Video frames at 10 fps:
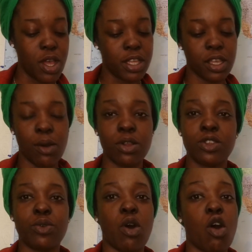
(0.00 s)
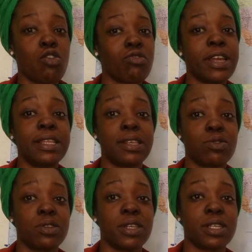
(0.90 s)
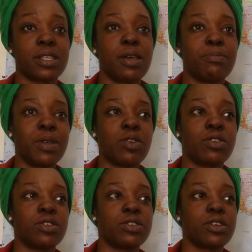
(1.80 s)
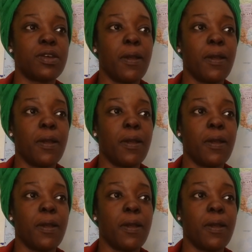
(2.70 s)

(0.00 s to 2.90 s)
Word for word: So I'm going to do a whole reading on this because